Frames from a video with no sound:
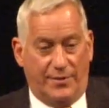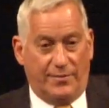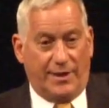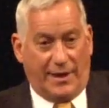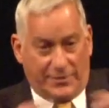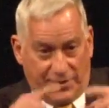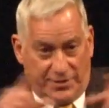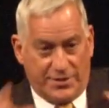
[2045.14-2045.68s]
you would
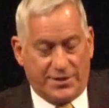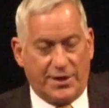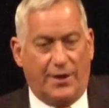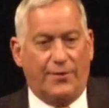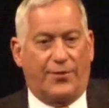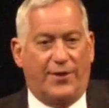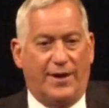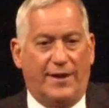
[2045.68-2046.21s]
actually
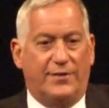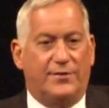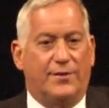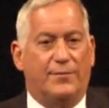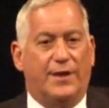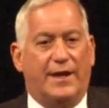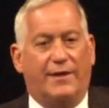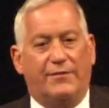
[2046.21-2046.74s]
show things
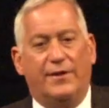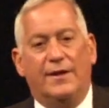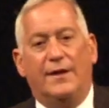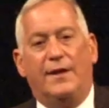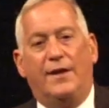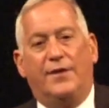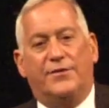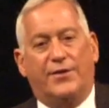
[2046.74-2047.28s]
and whatever.
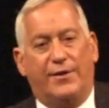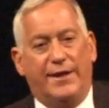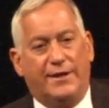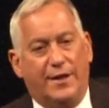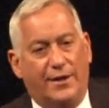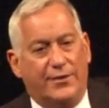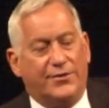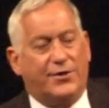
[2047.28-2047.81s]
So he
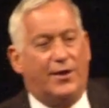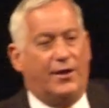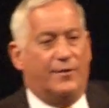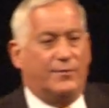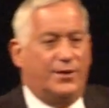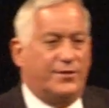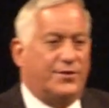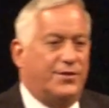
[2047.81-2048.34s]
goes
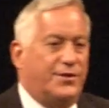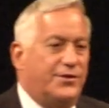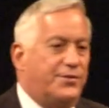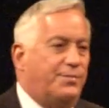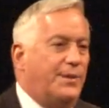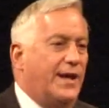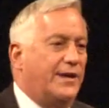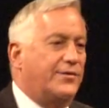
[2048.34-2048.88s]
home, looks at the
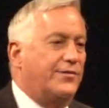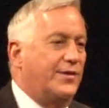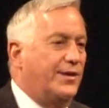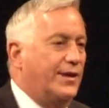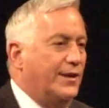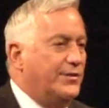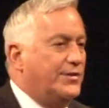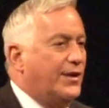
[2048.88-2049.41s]
specs for
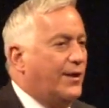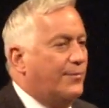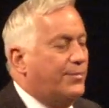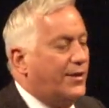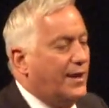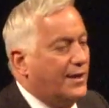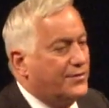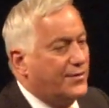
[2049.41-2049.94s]
the Intel
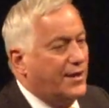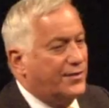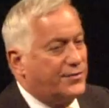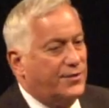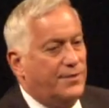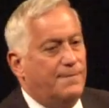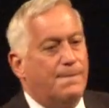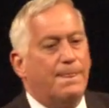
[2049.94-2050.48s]

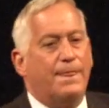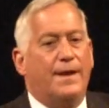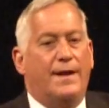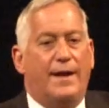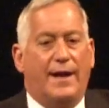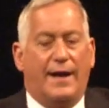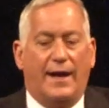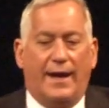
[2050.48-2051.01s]
processor,
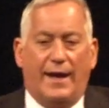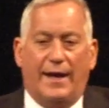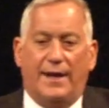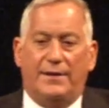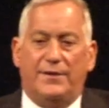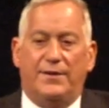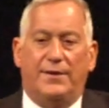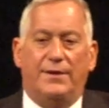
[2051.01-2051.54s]

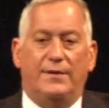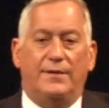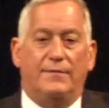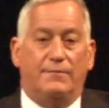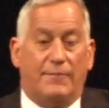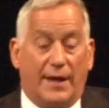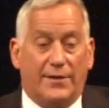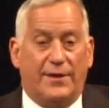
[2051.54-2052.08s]
and
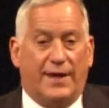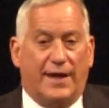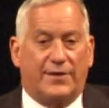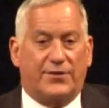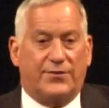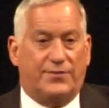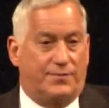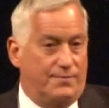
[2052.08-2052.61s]
by the
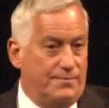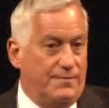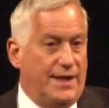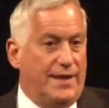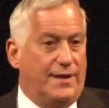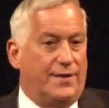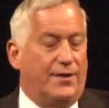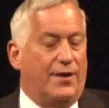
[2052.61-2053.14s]
next
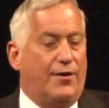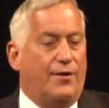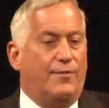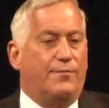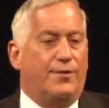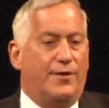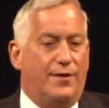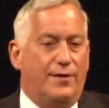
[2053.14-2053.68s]
meeting of the
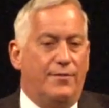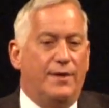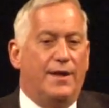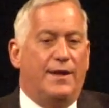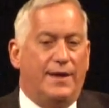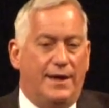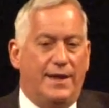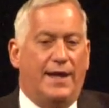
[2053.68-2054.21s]
homebrew,
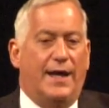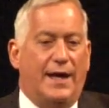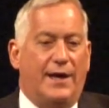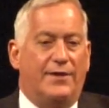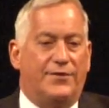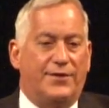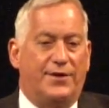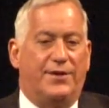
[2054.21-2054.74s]
he
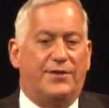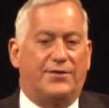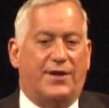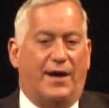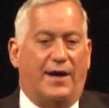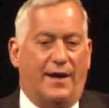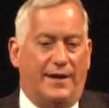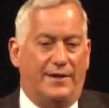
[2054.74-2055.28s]
has the
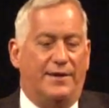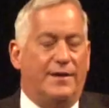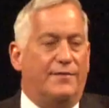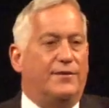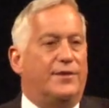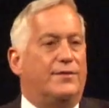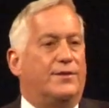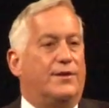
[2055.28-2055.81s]
design
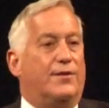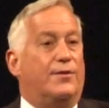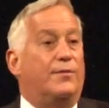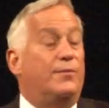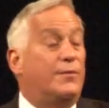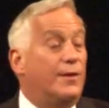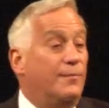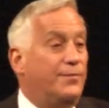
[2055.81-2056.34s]
of a little
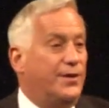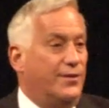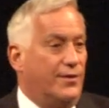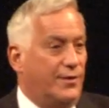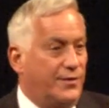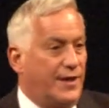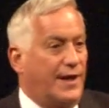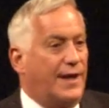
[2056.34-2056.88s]

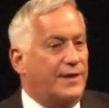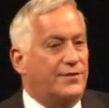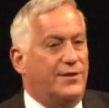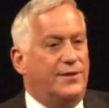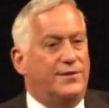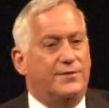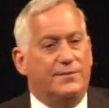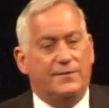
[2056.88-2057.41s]
computer that actually